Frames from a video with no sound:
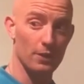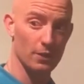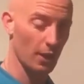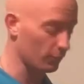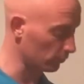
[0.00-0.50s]
than
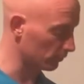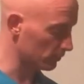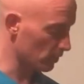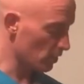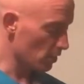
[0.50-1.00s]
this
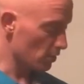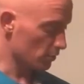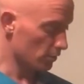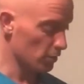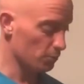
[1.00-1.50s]
level.
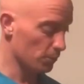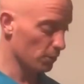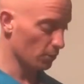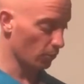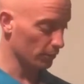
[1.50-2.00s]
So this
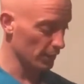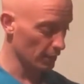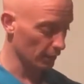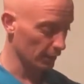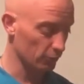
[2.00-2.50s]
beauty water
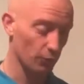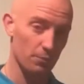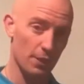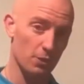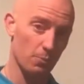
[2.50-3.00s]
you collect
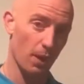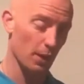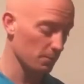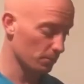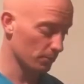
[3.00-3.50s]
from this
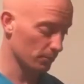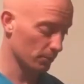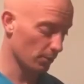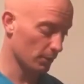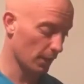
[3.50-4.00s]
pipe,
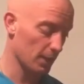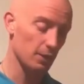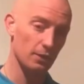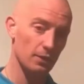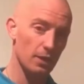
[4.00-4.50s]

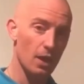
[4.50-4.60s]
okay?